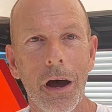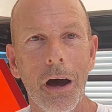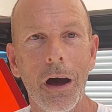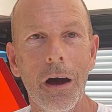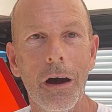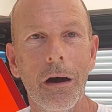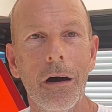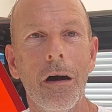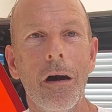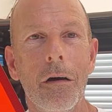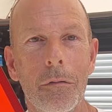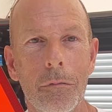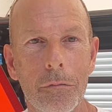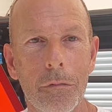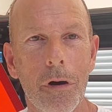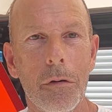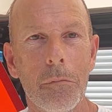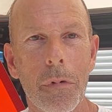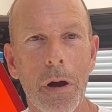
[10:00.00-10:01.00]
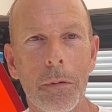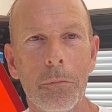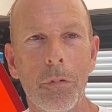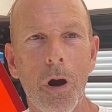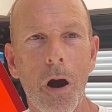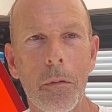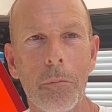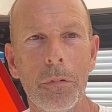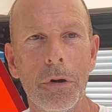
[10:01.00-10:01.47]
on my
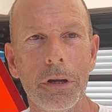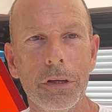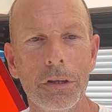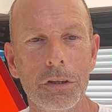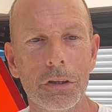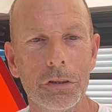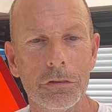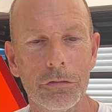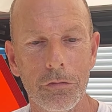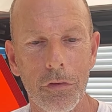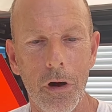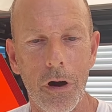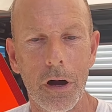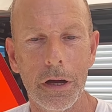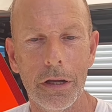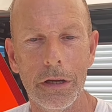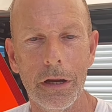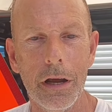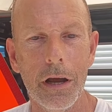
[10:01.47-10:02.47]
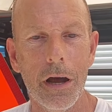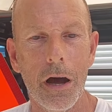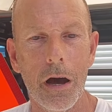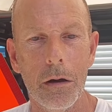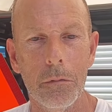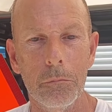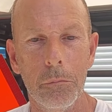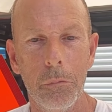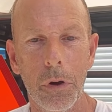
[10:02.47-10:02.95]
property just fine.
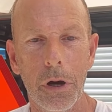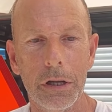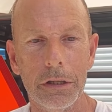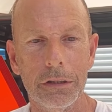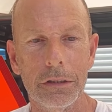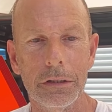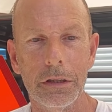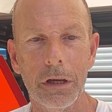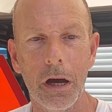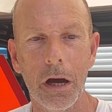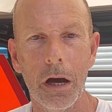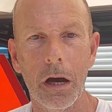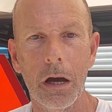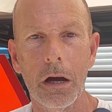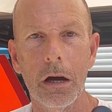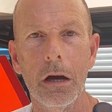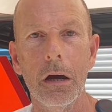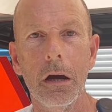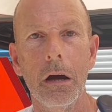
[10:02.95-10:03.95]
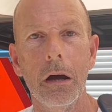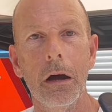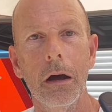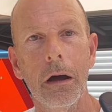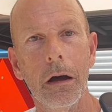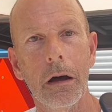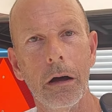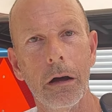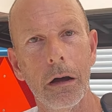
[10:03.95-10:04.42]
But a
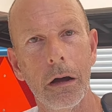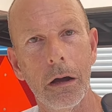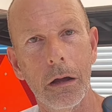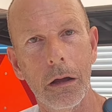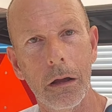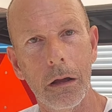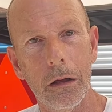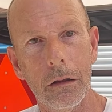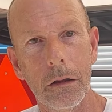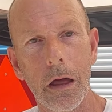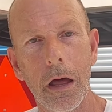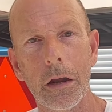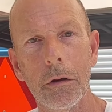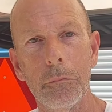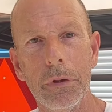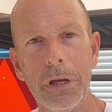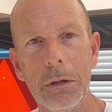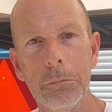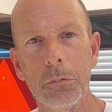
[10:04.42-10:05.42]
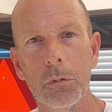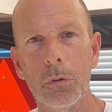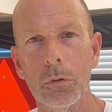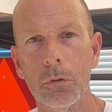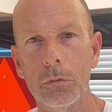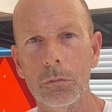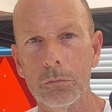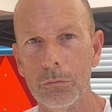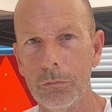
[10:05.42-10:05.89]
lot of
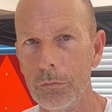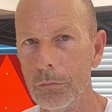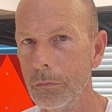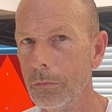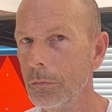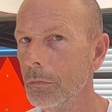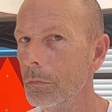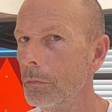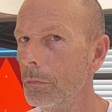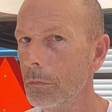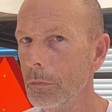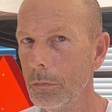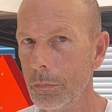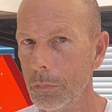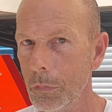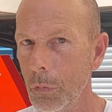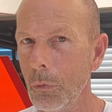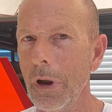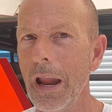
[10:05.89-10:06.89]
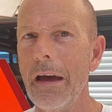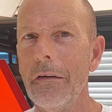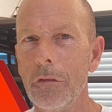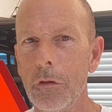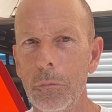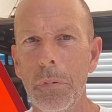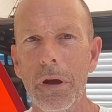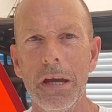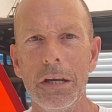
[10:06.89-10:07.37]
people don't have
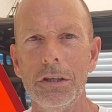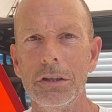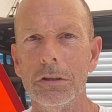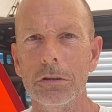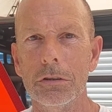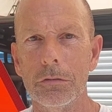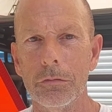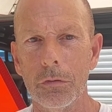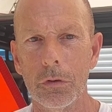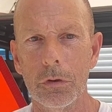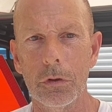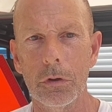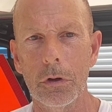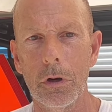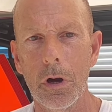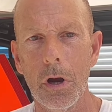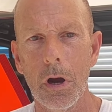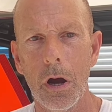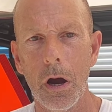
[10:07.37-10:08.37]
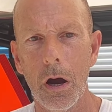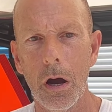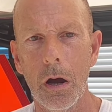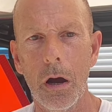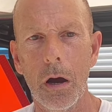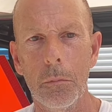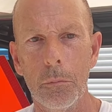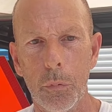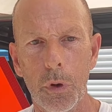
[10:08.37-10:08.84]
the patience for
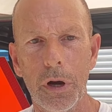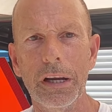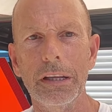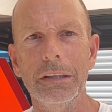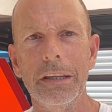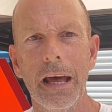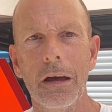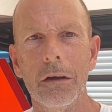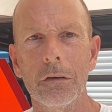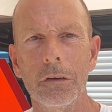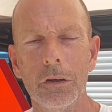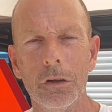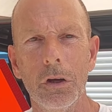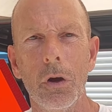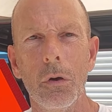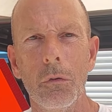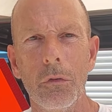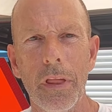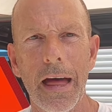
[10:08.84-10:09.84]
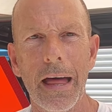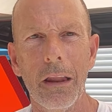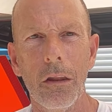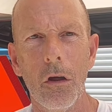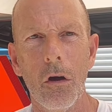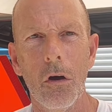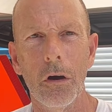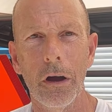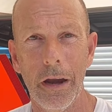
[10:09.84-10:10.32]
a breakdown to go that
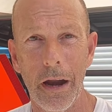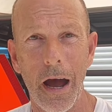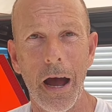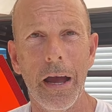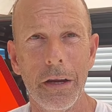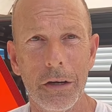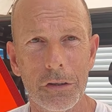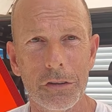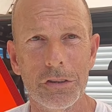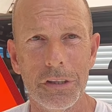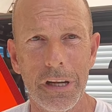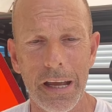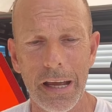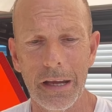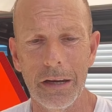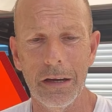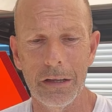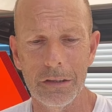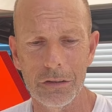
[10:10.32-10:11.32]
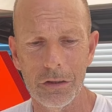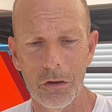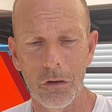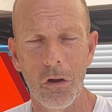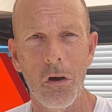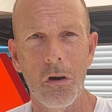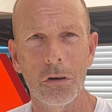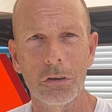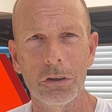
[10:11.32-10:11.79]
long, and I understand it's a
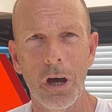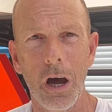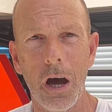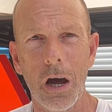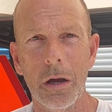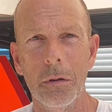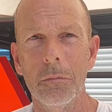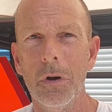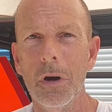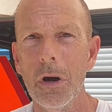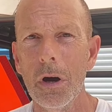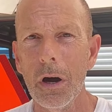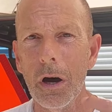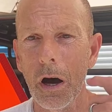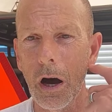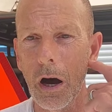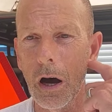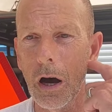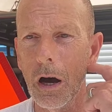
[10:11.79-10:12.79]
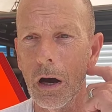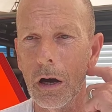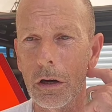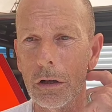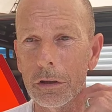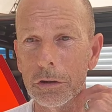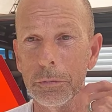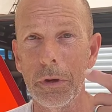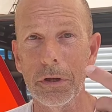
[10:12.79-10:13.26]
long time,
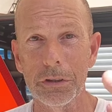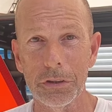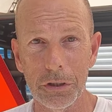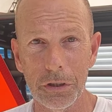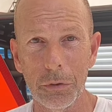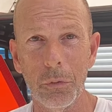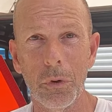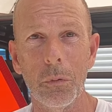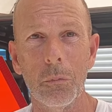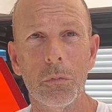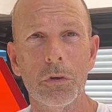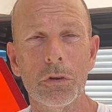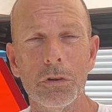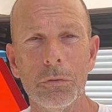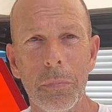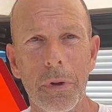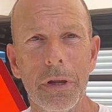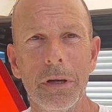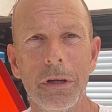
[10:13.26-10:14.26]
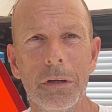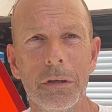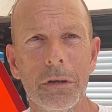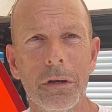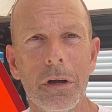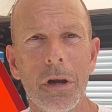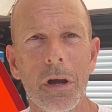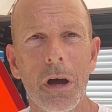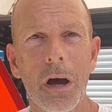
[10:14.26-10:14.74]
especially when we're spending